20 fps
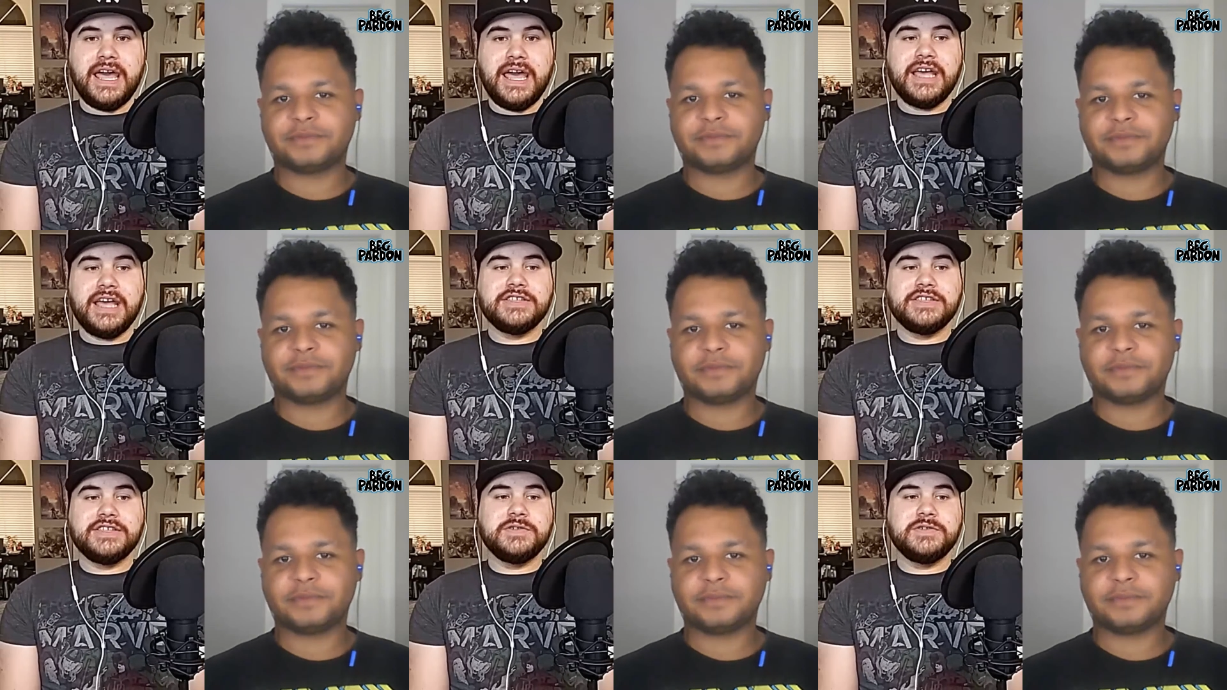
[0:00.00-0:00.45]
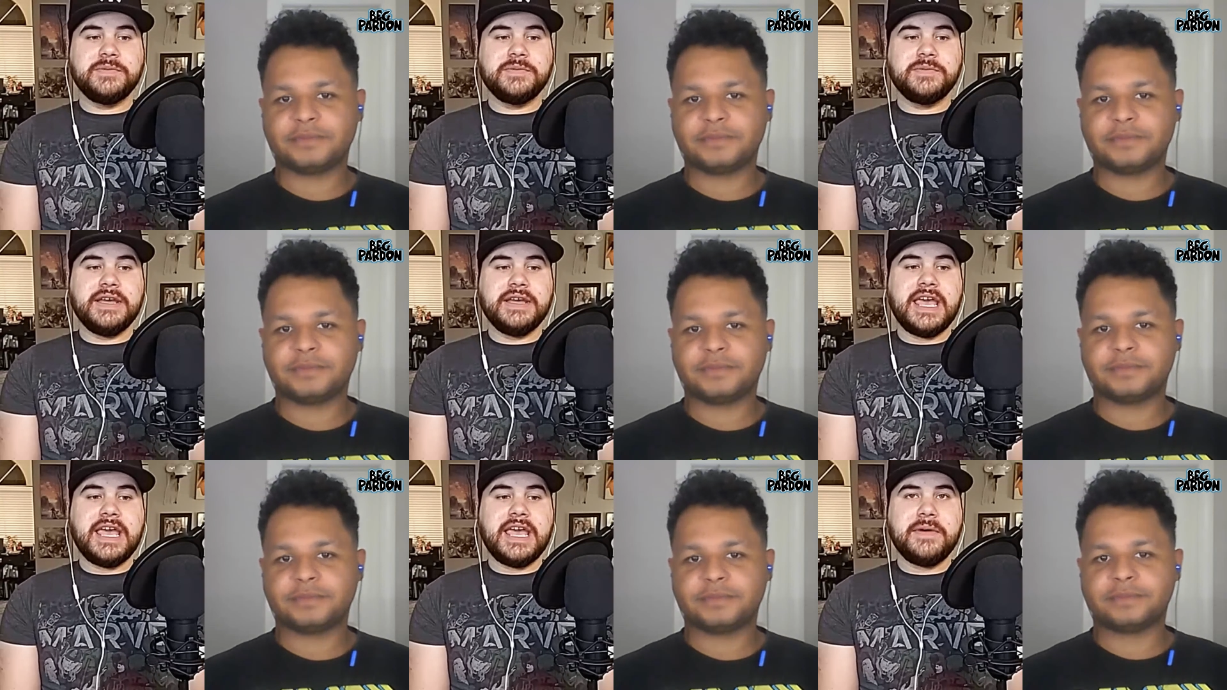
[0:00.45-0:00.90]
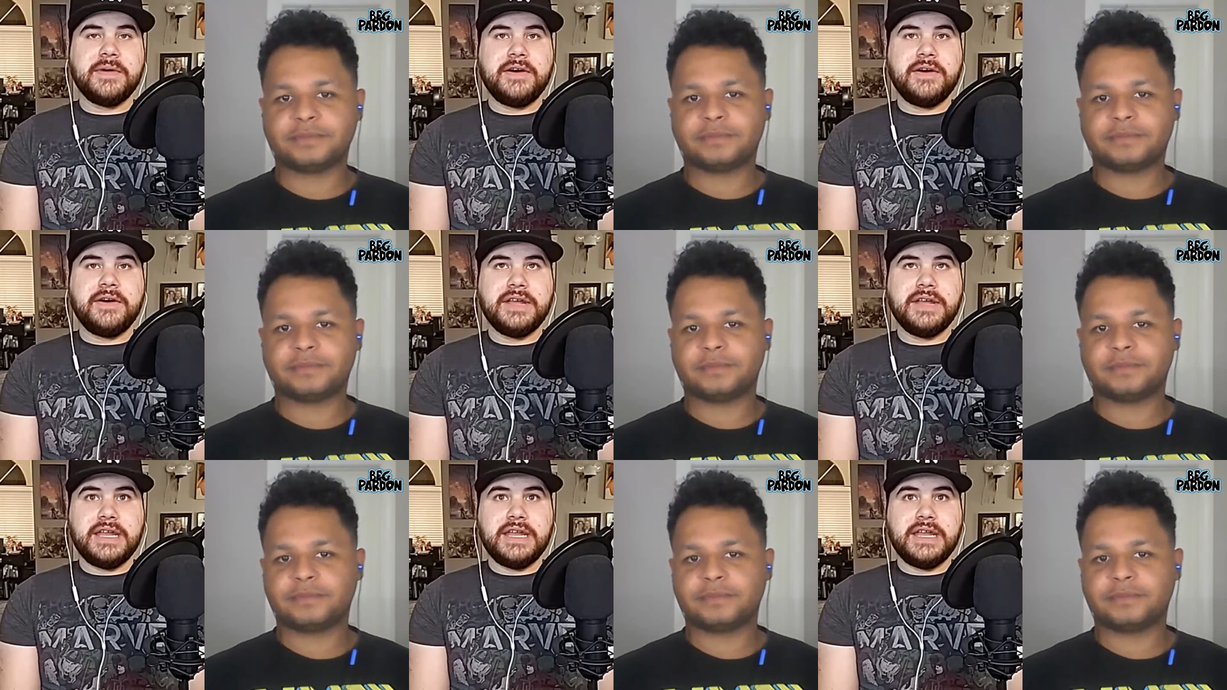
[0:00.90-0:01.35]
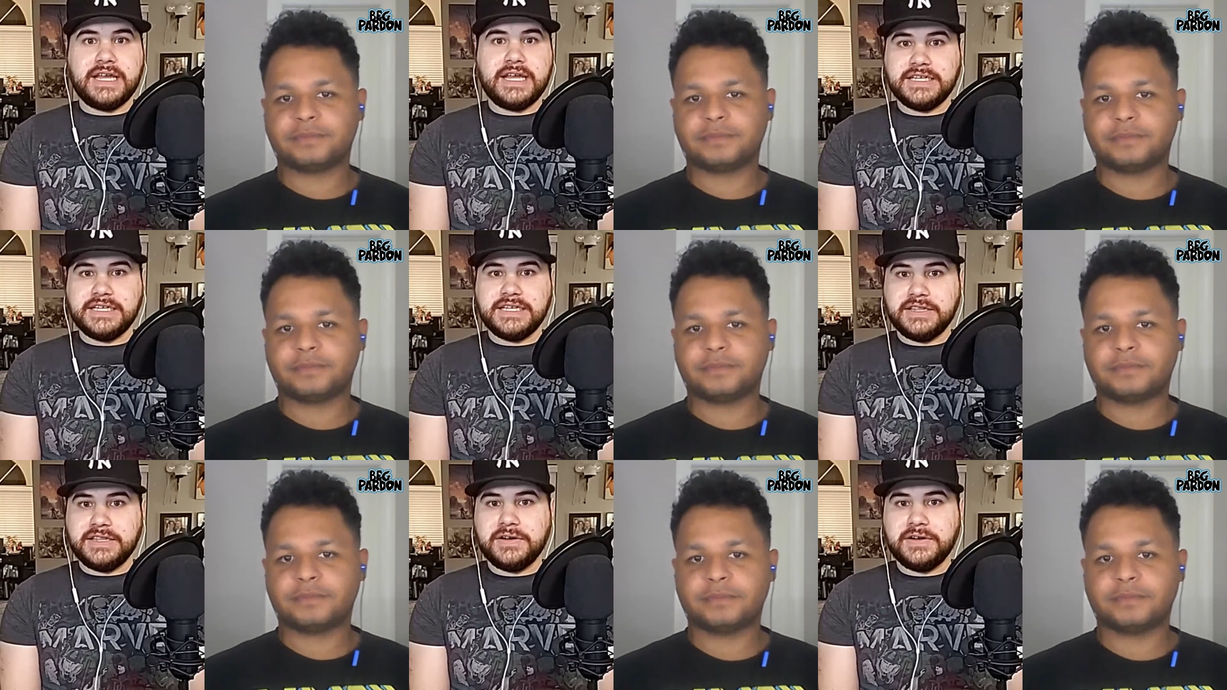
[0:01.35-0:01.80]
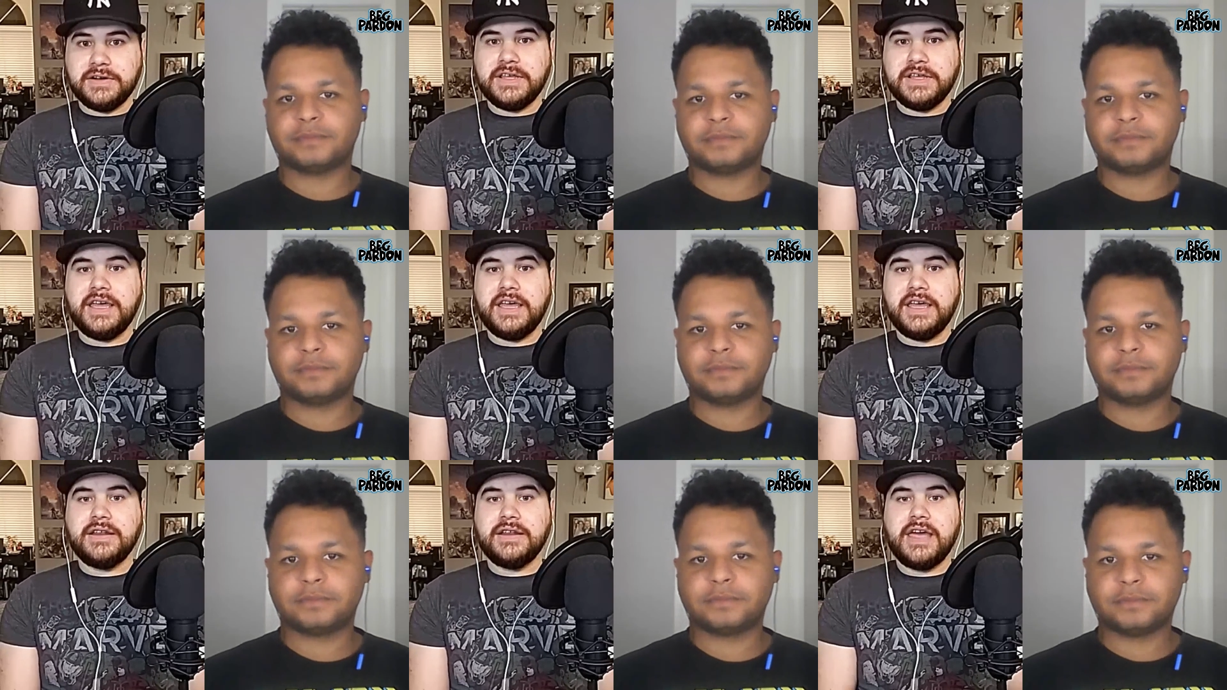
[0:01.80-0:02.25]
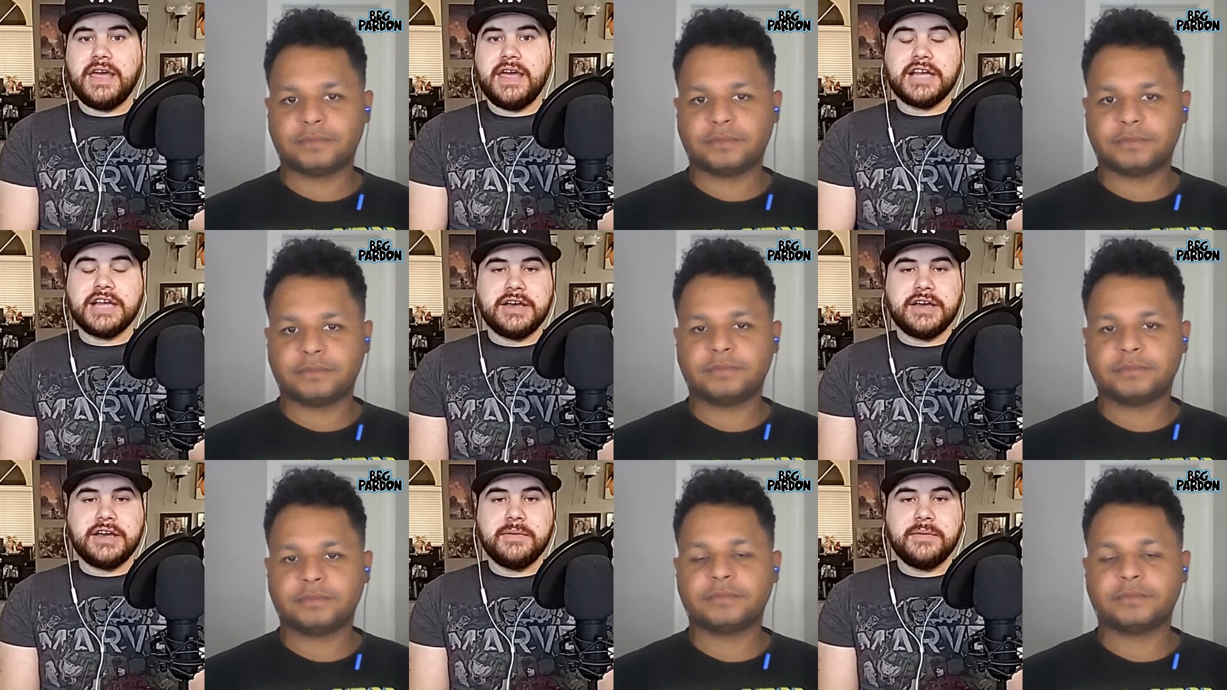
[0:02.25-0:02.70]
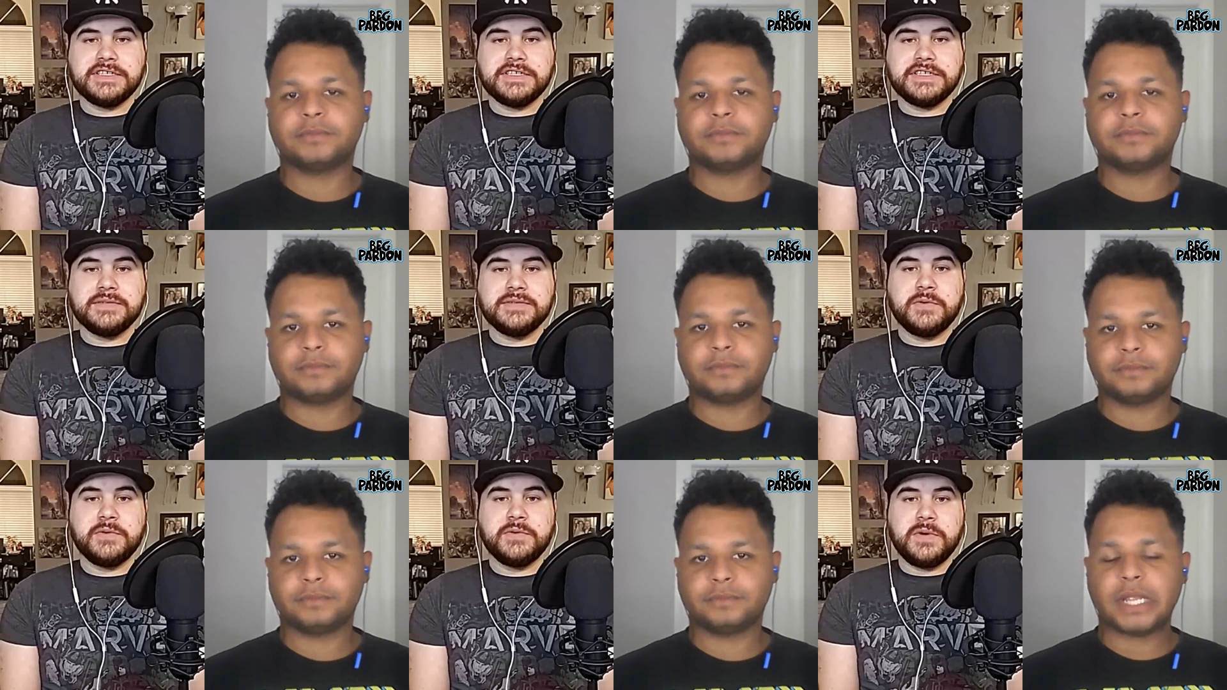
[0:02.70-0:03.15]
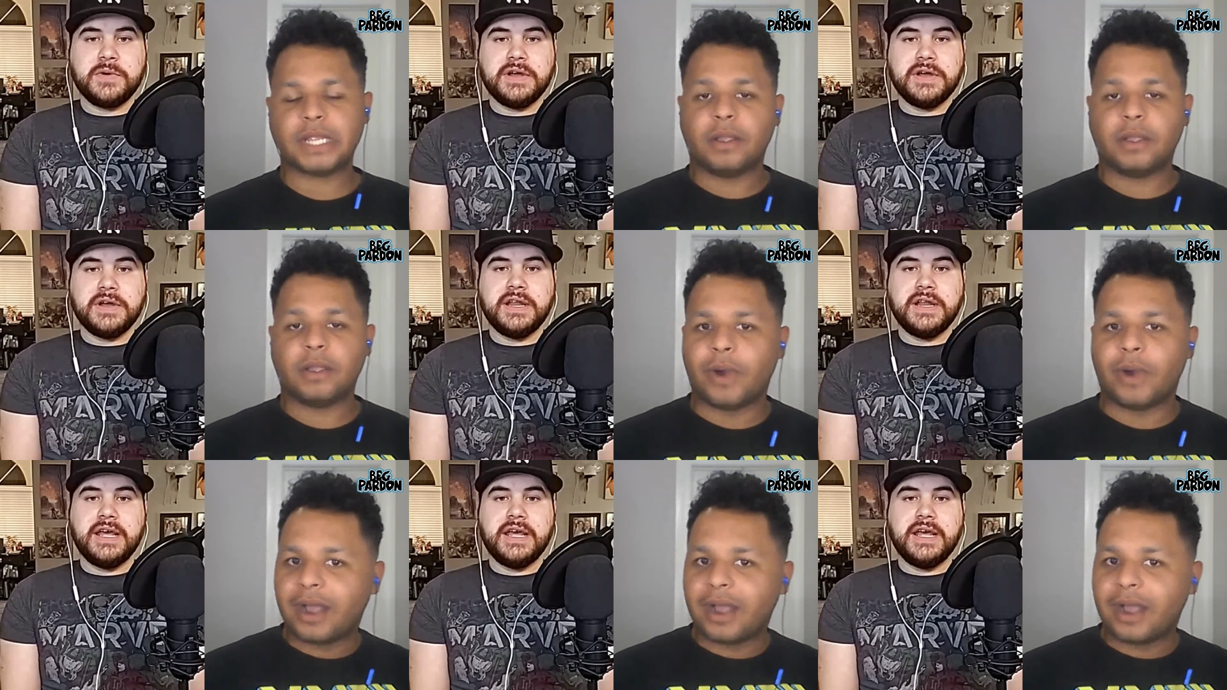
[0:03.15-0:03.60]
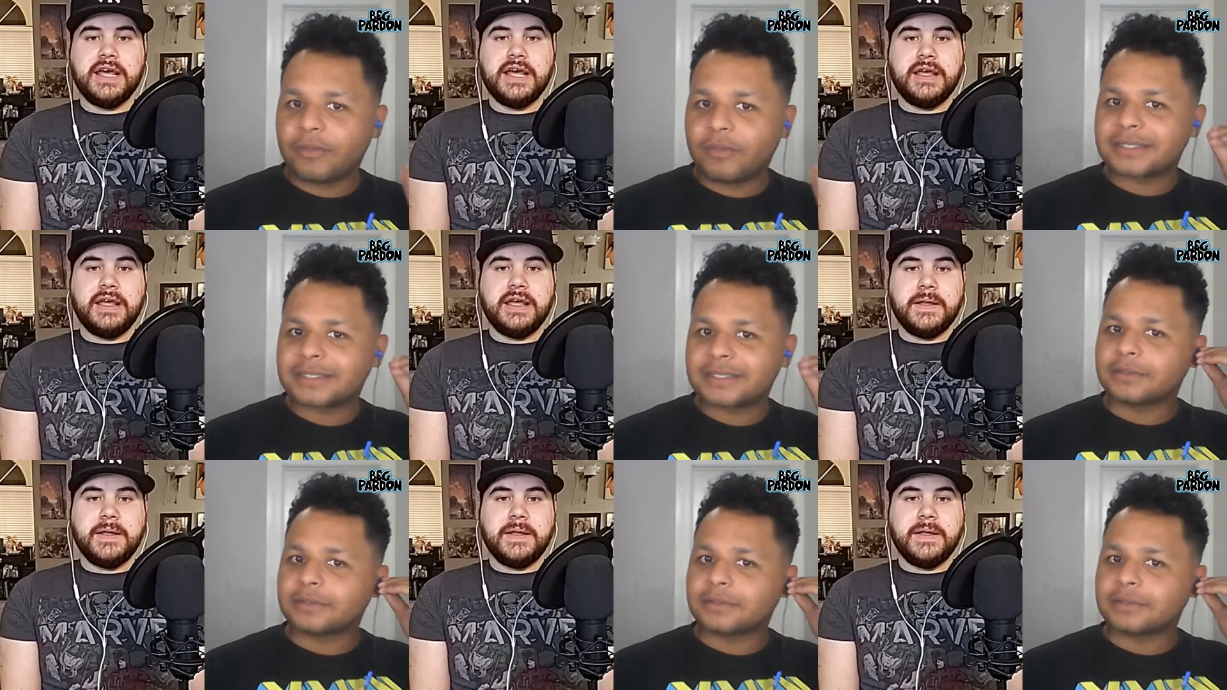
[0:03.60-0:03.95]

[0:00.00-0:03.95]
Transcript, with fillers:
Speaker 1: and Superman came out in 1938, Action Comics number one. Wow,